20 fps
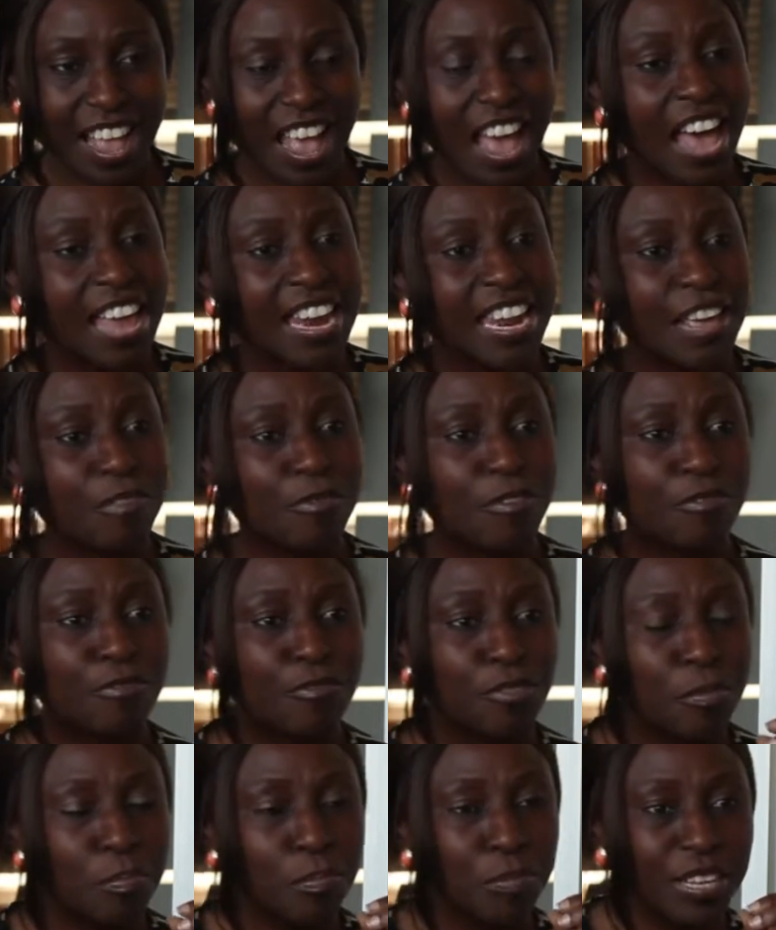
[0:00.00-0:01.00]
And even
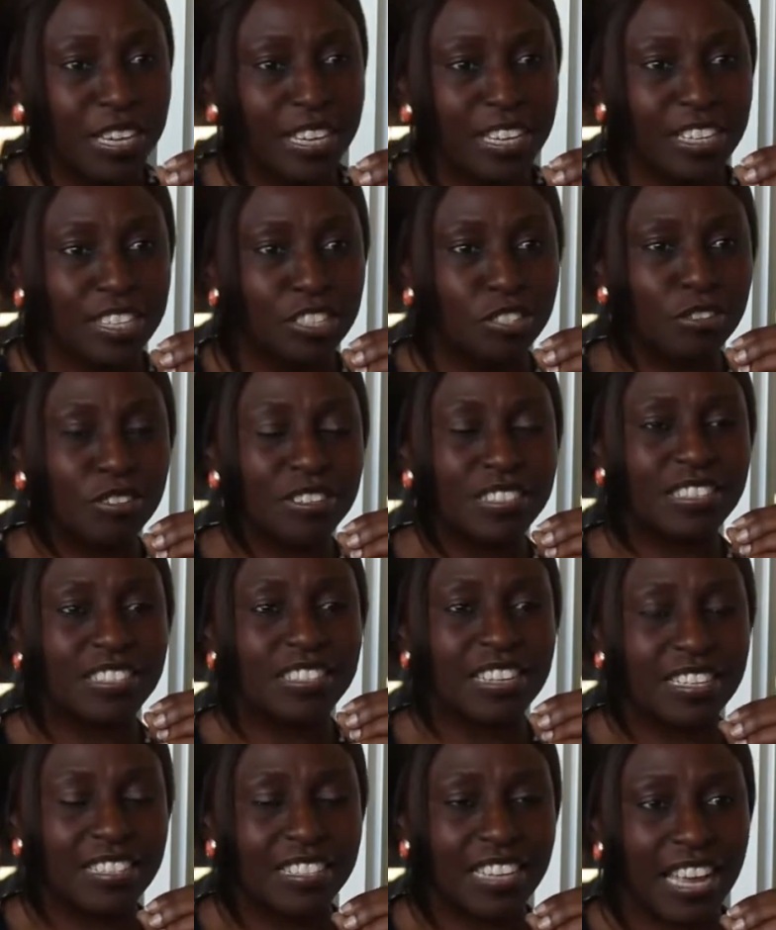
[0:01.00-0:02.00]
for me to
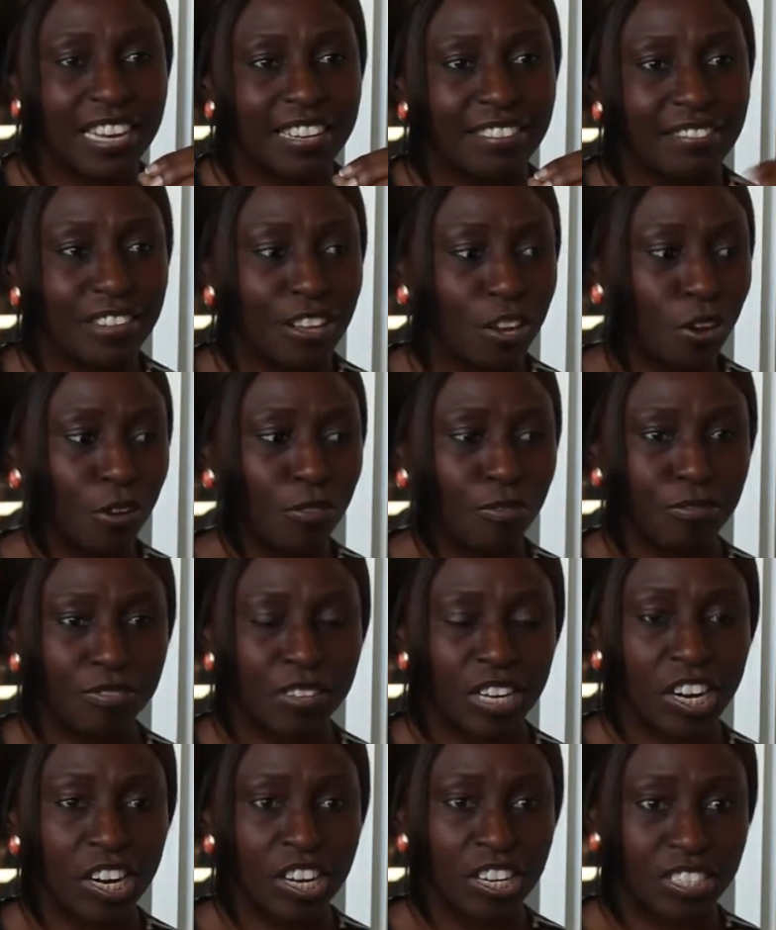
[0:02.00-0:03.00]
sit and think of
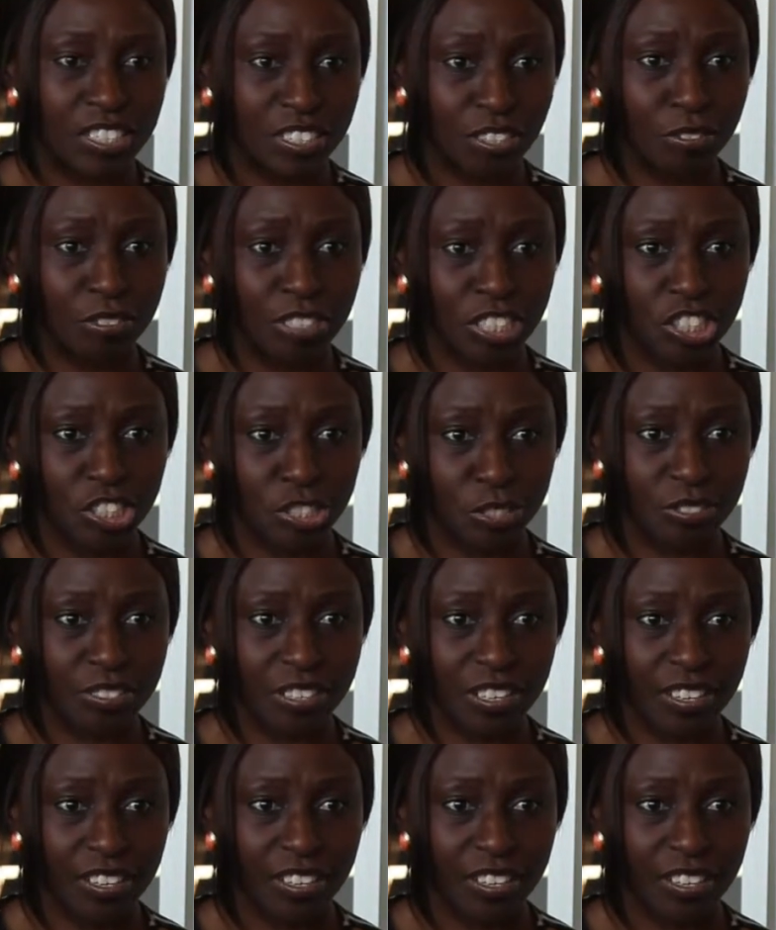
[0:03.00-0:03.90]
the hurt on the children,